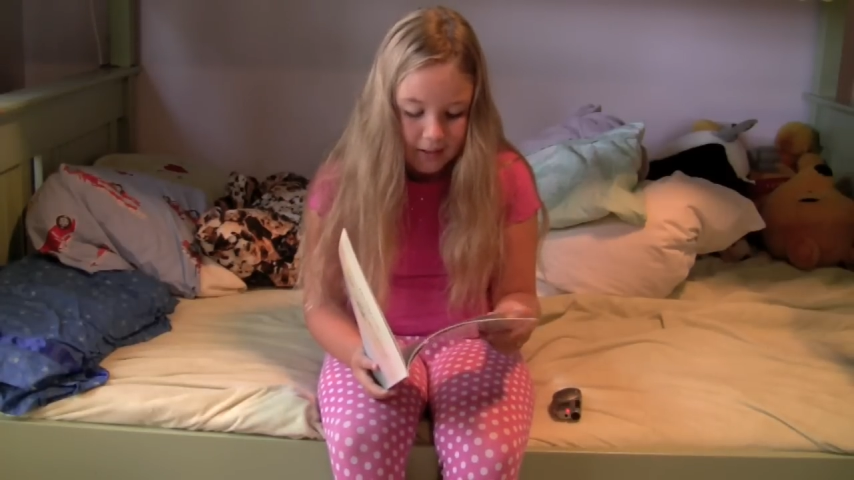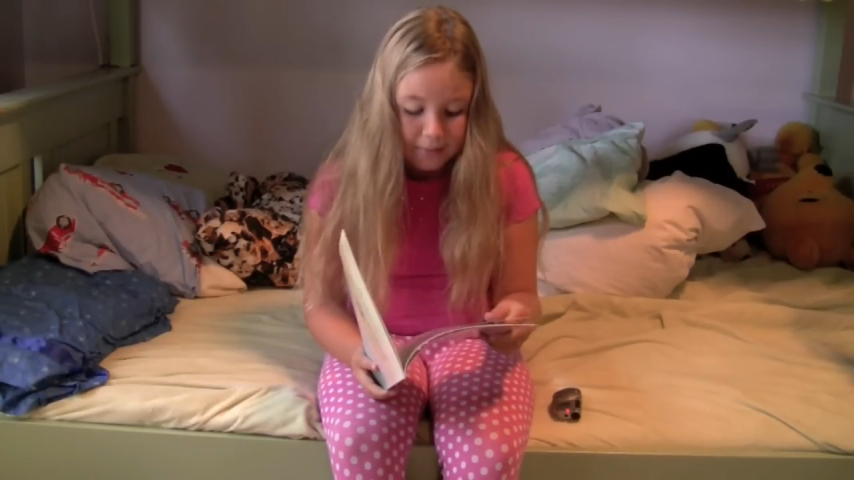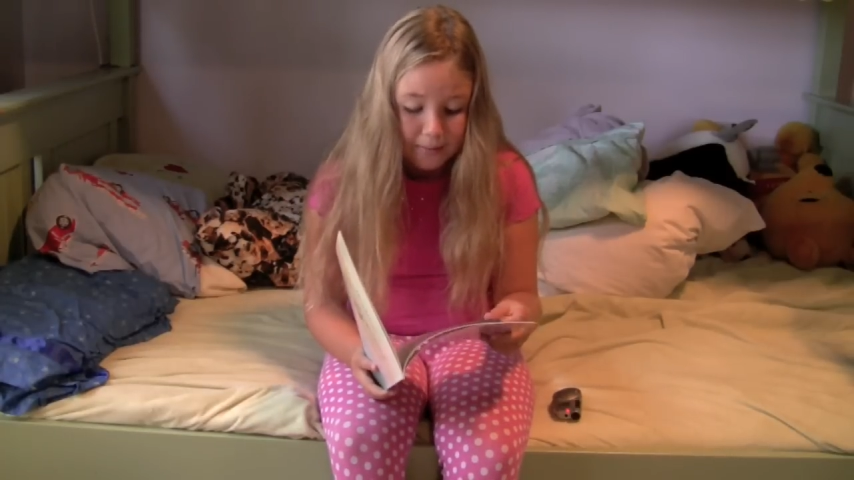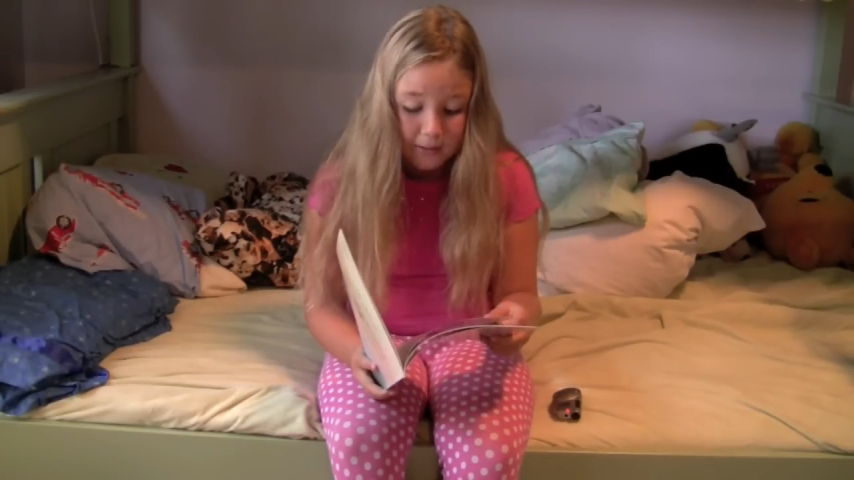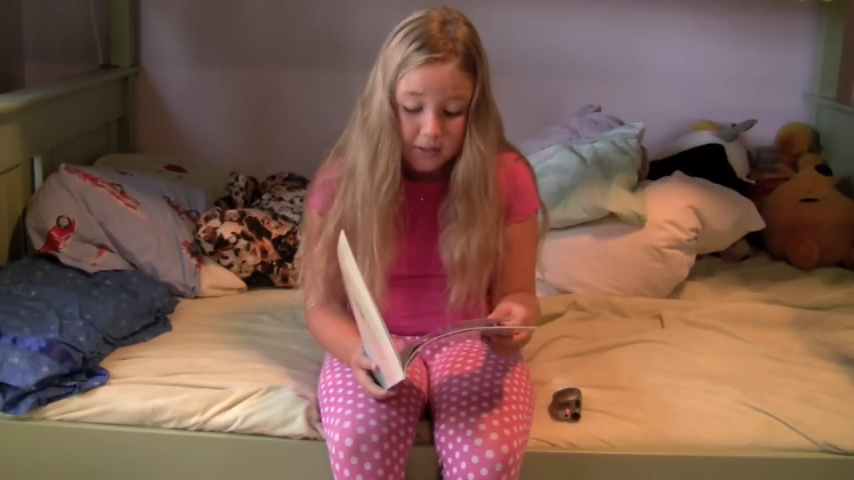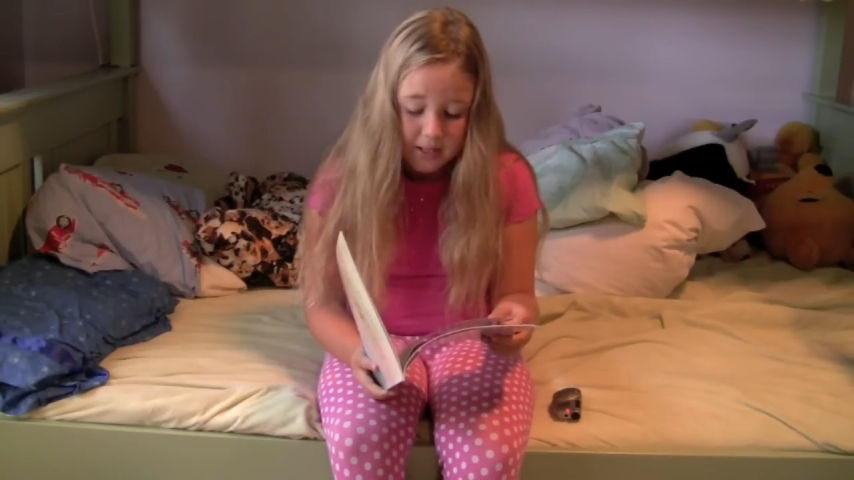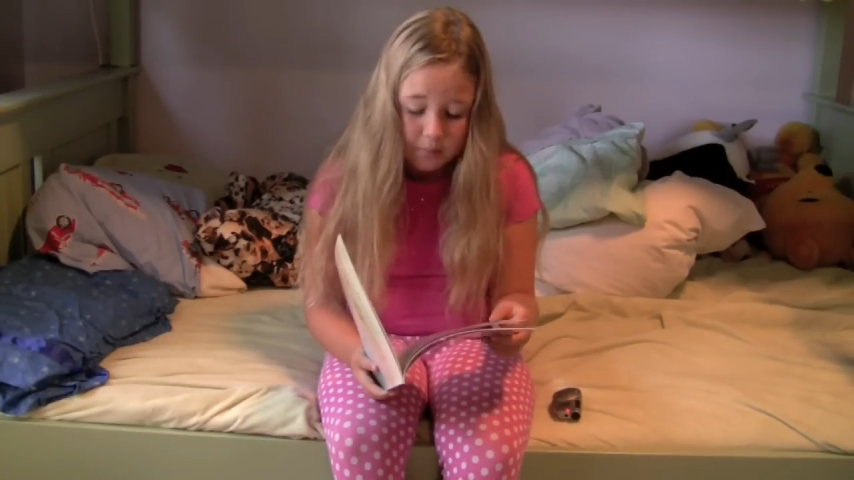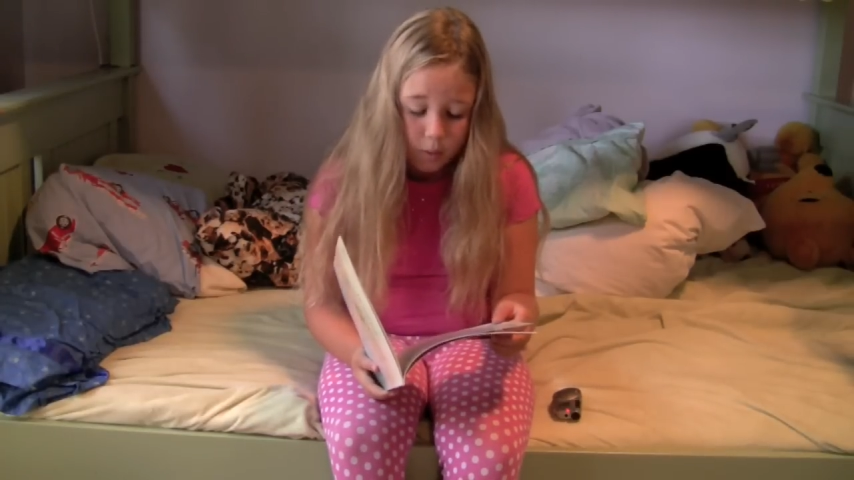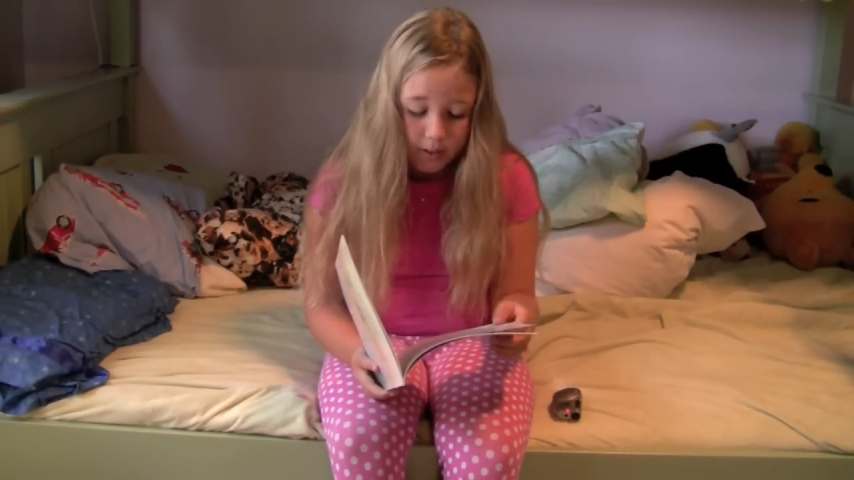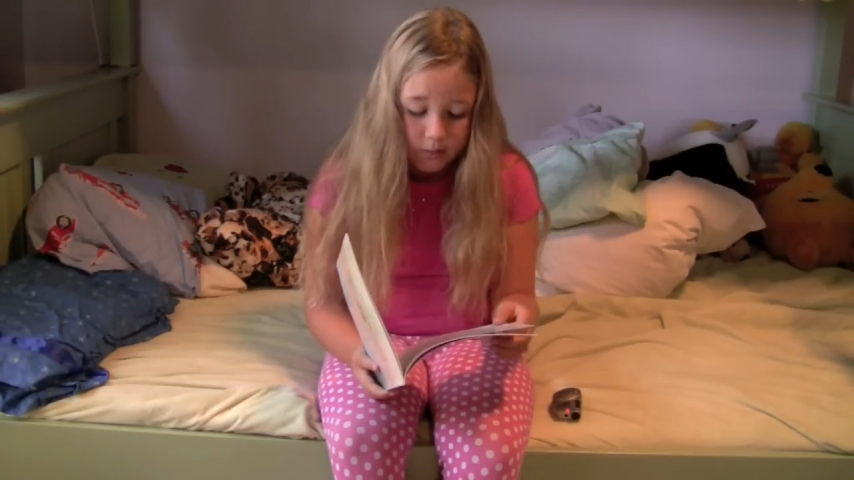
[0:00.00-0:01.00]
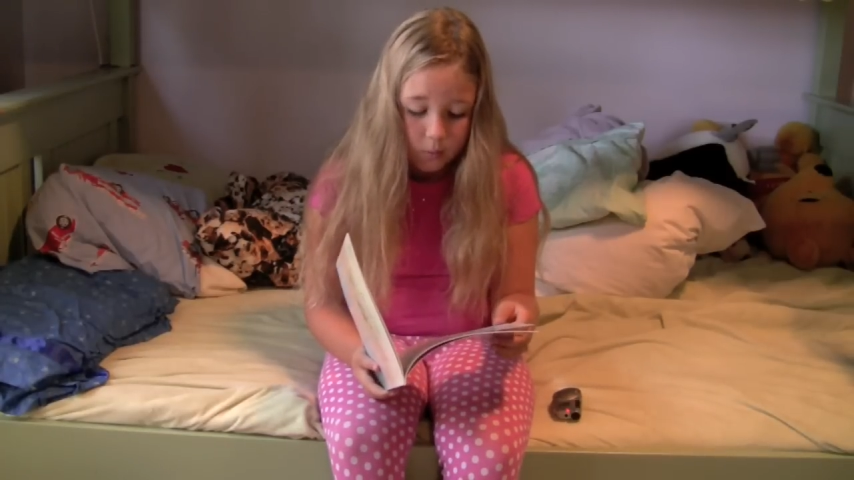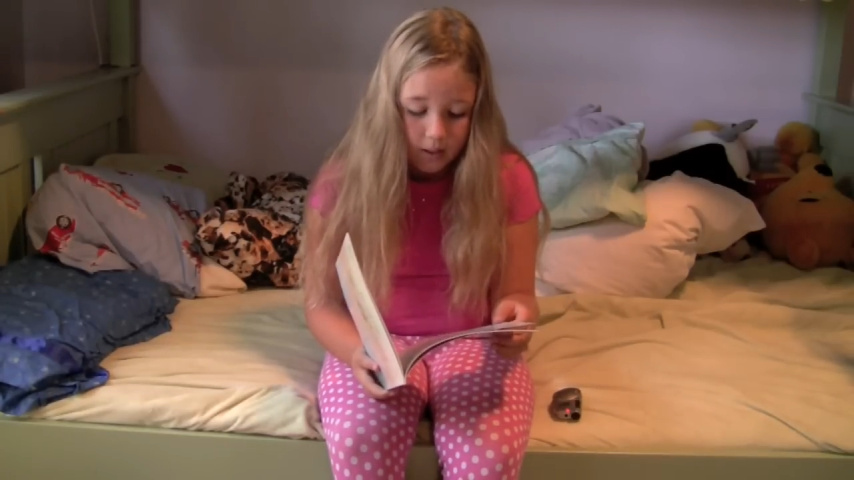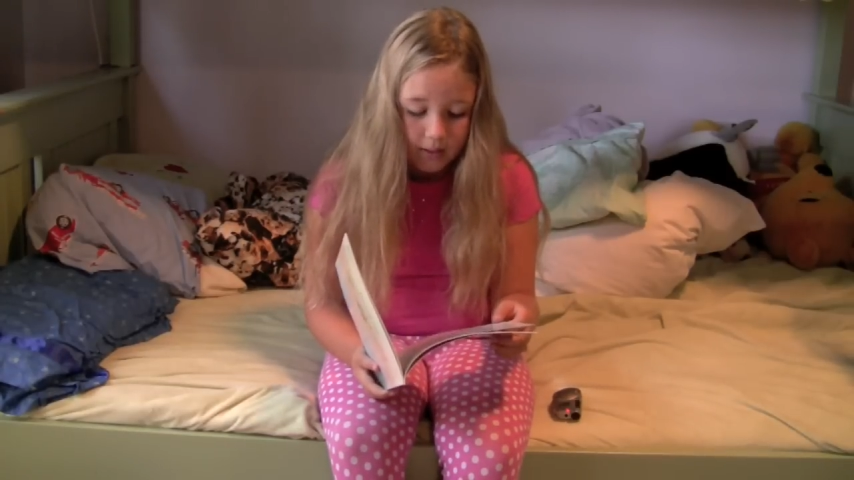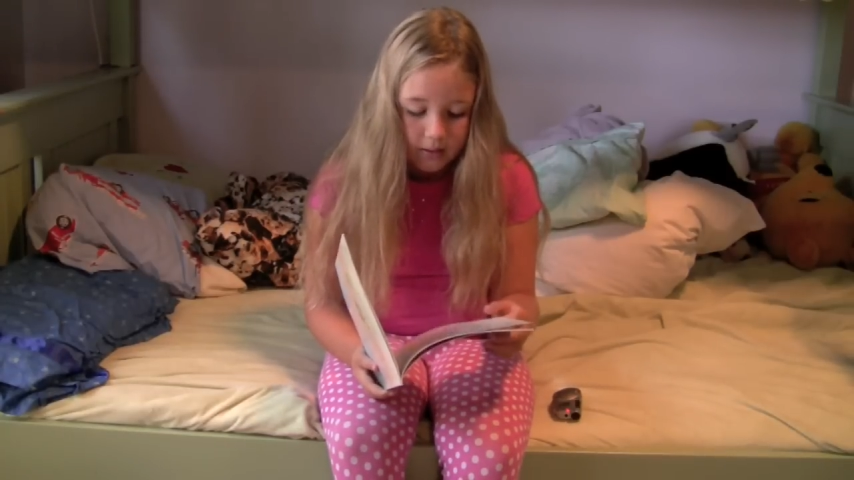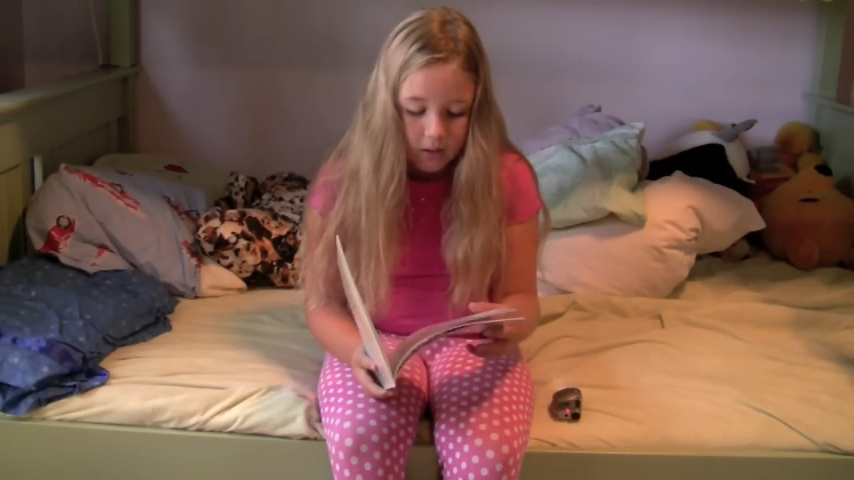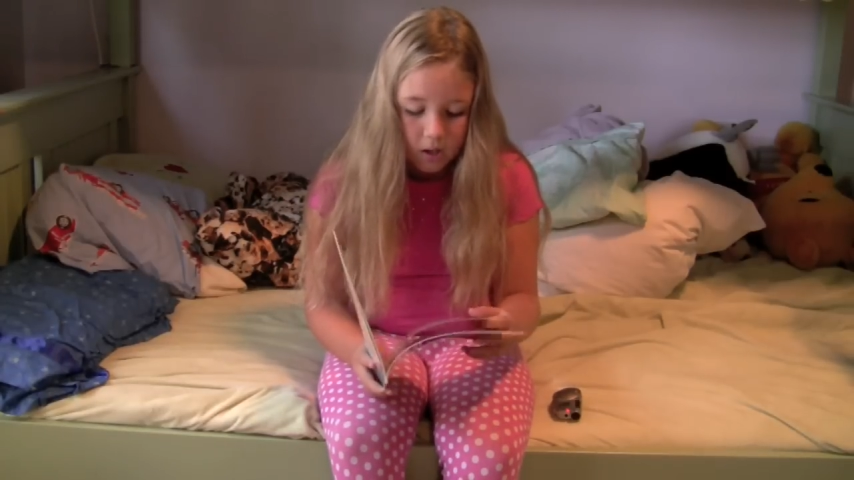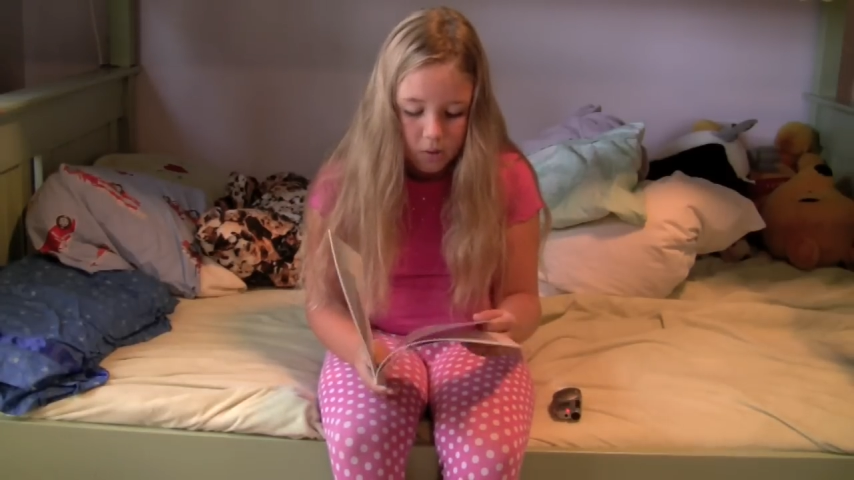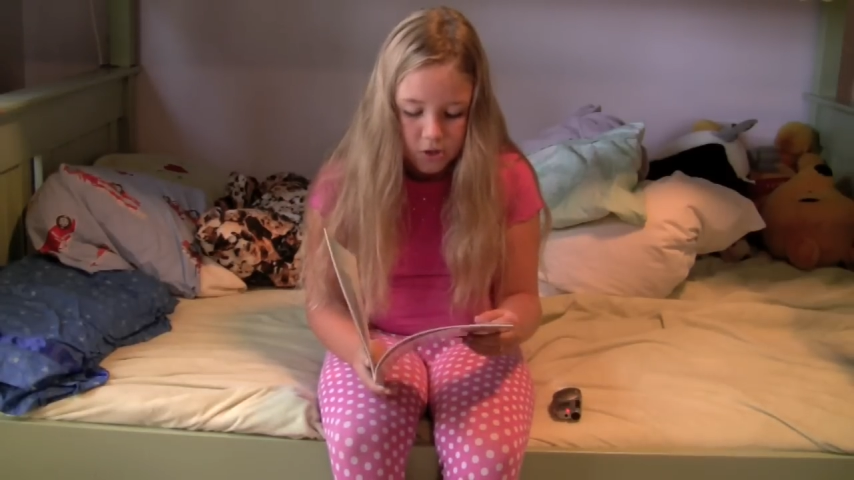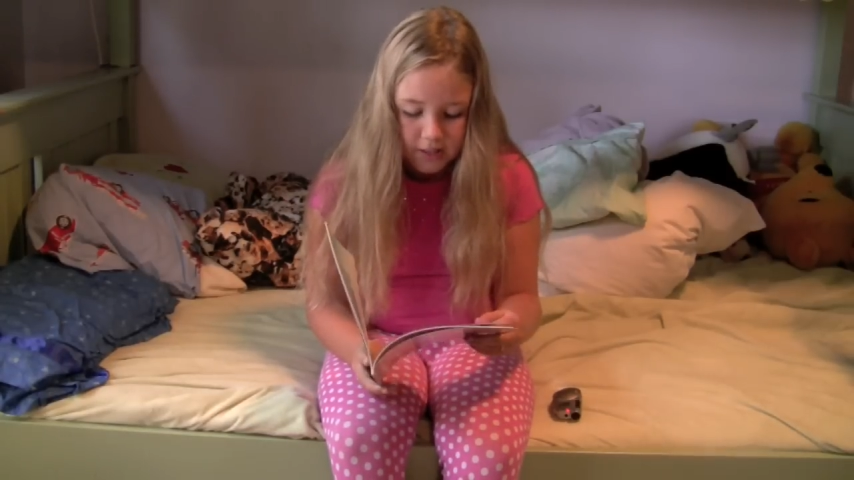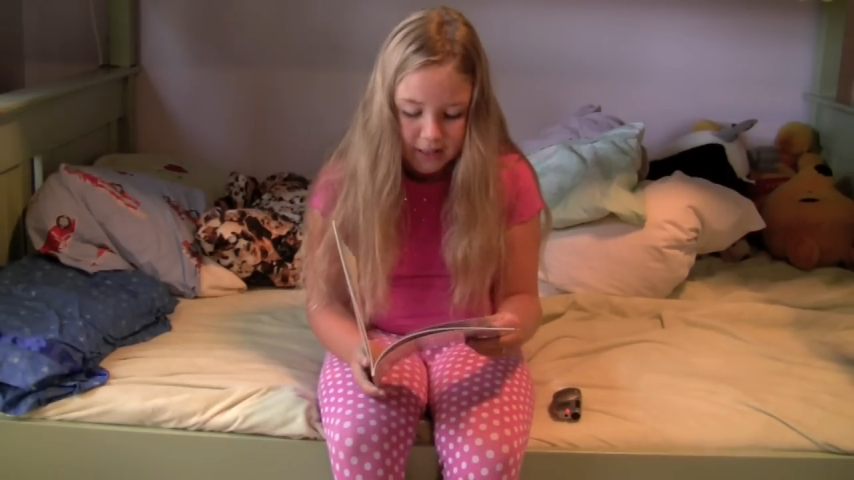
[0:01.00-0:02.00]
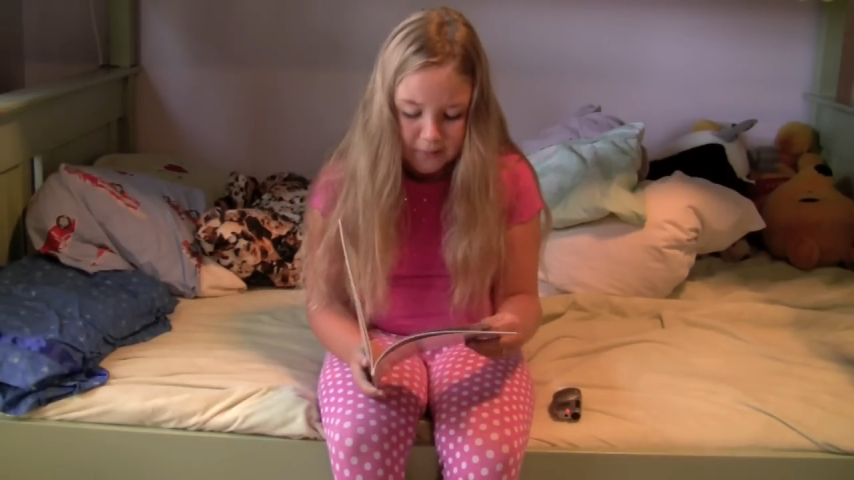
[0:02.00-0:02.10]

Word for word: the father said, pointing to Juan. Oh, she